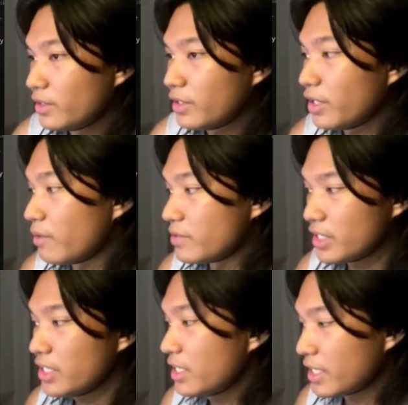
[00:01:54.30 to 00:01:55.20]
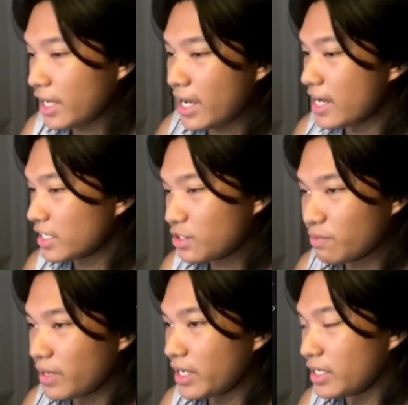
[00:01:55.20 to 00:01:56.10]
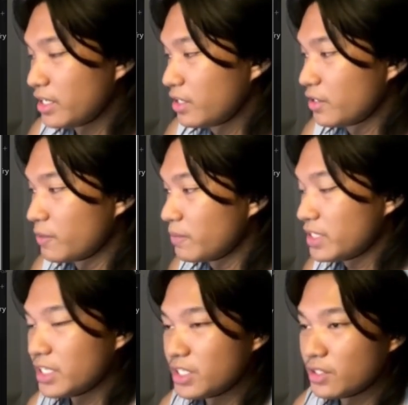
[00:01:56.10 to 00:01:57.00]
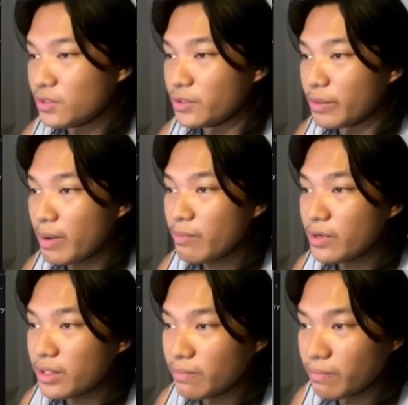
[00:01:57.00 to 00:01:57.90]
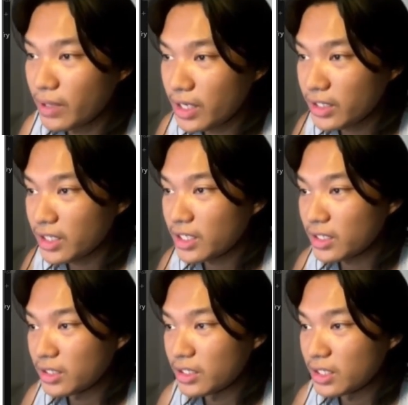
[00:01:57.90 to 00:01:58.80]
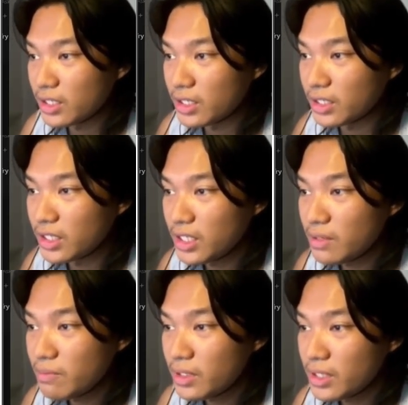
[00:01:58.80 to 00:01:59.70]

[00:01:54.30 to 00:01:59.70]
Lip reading: comes in and I ask my Hermes agent to remember it, but it didn't deem